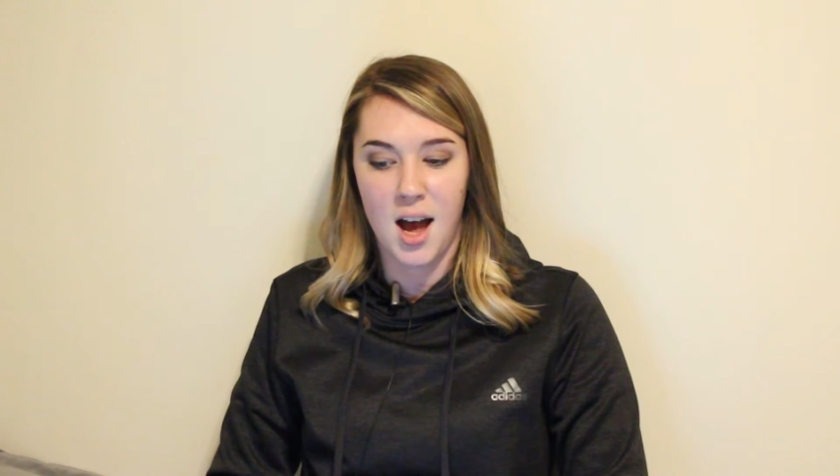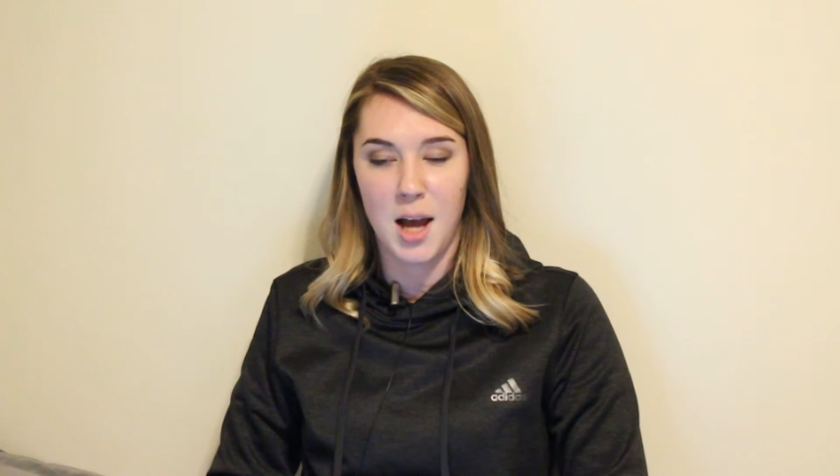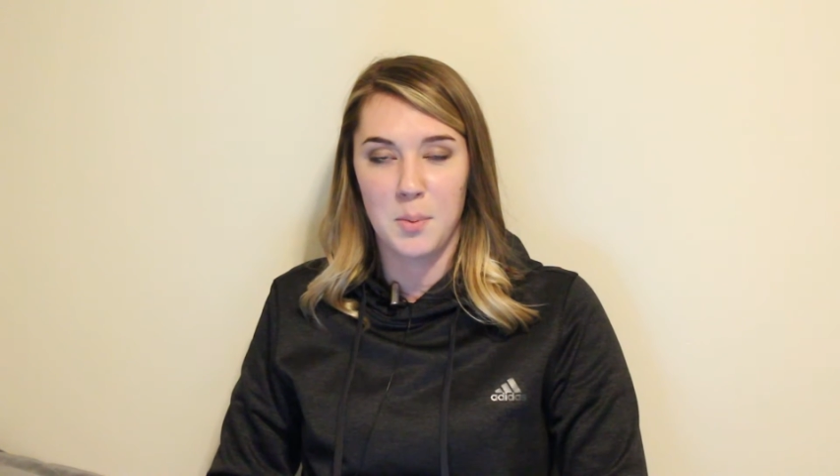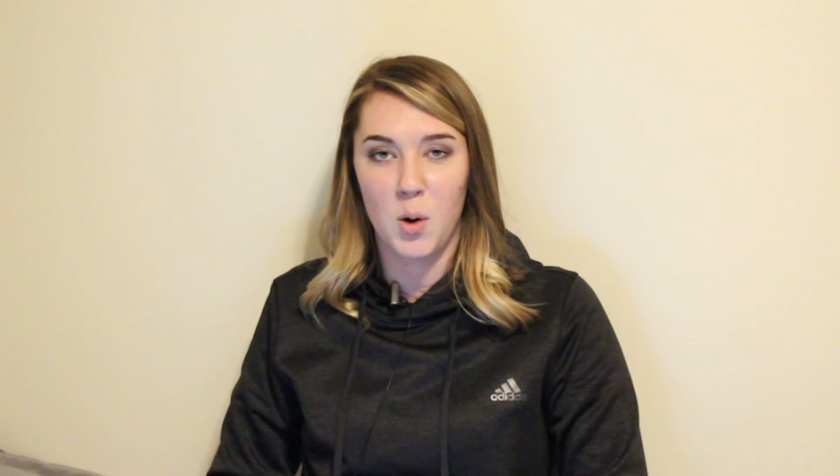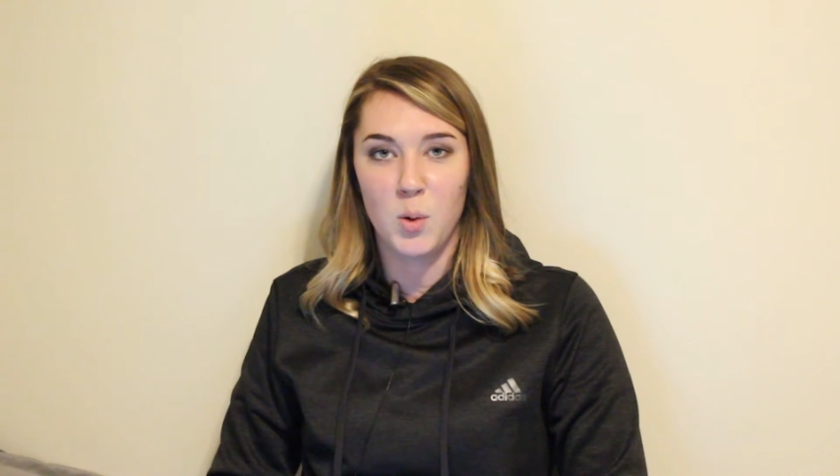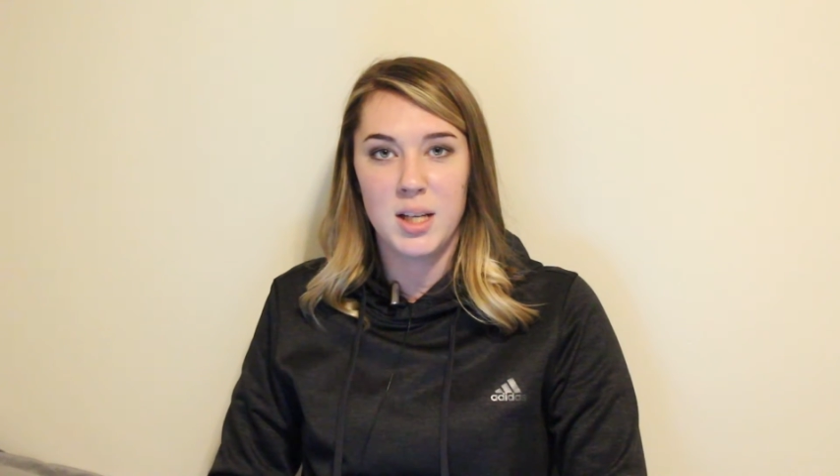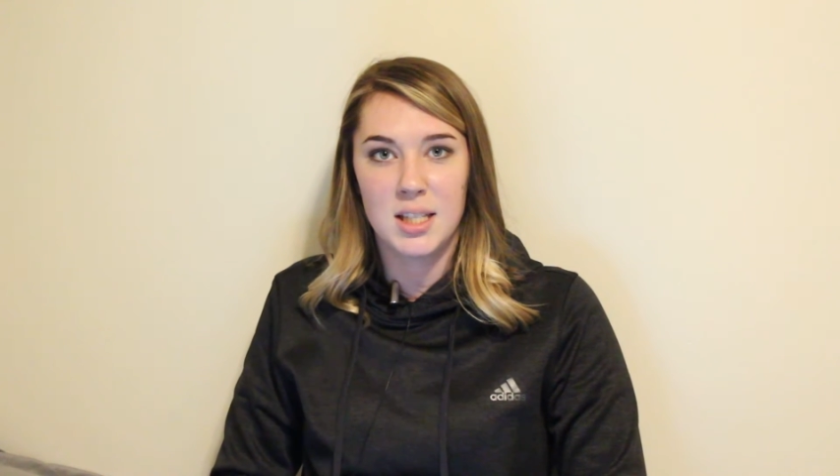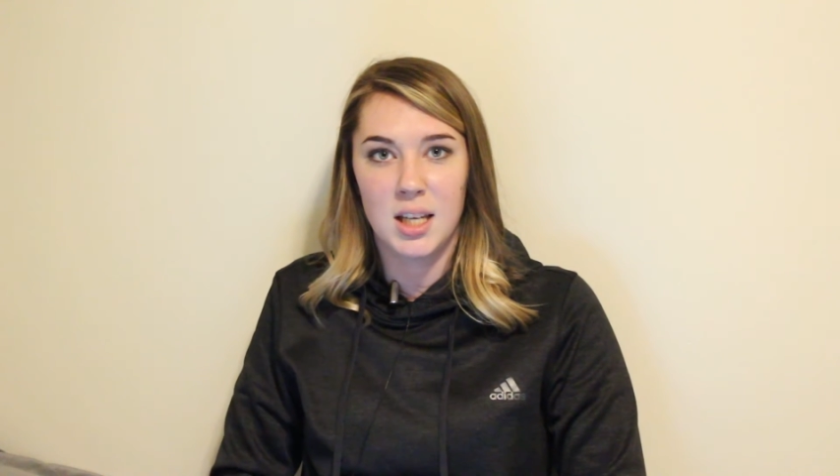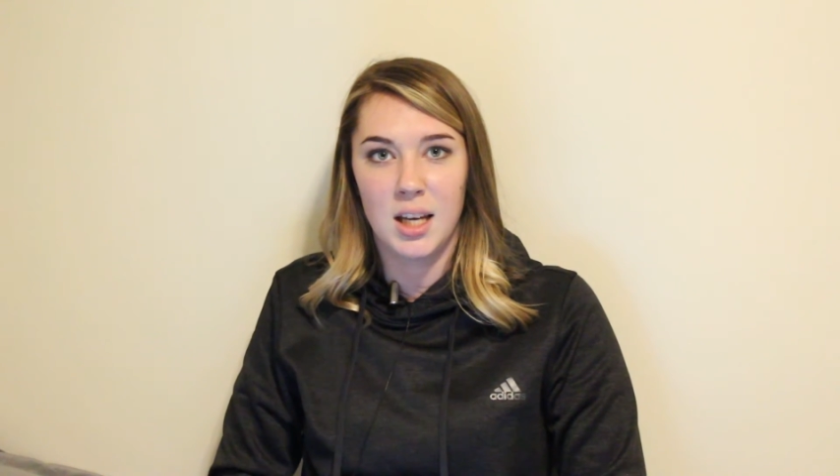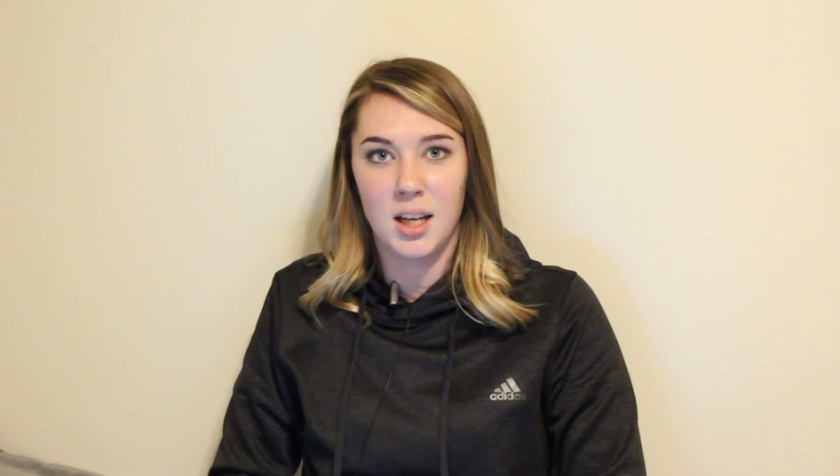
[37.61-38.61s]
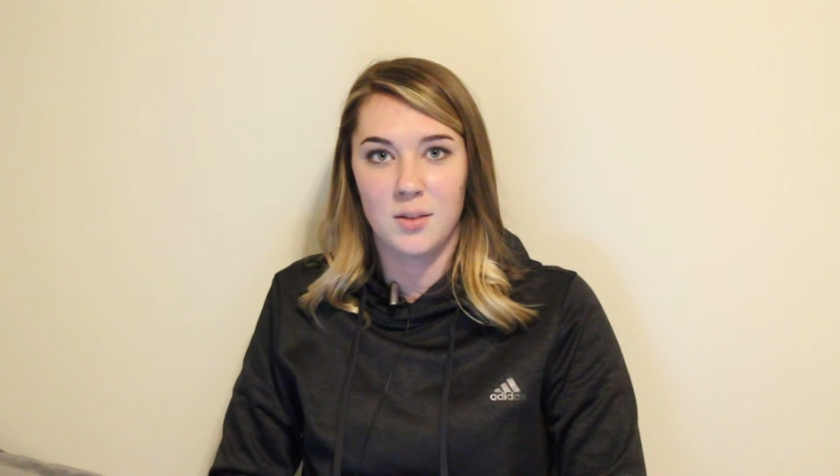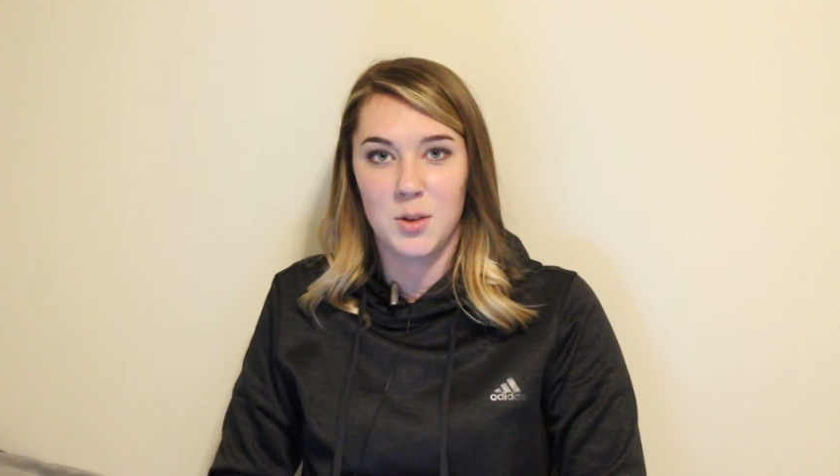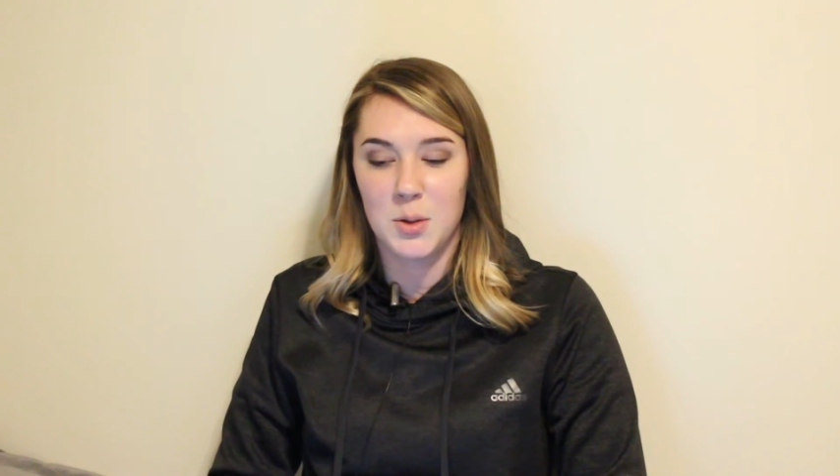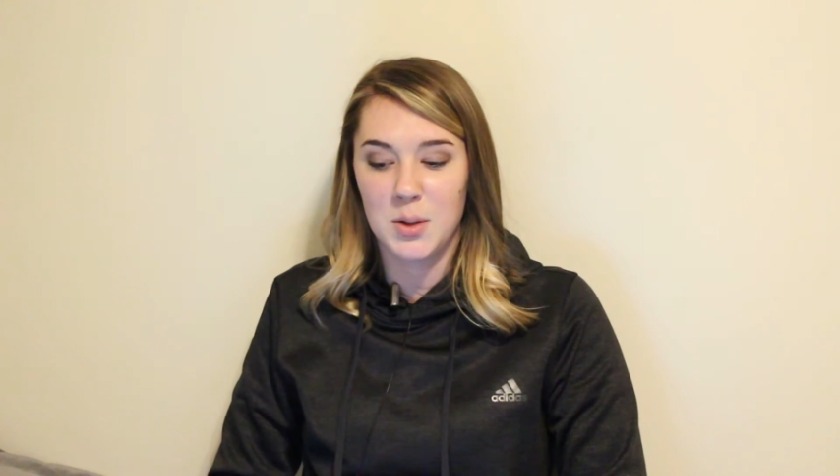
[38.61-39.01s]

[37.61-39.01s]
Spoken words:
I am always thinking of new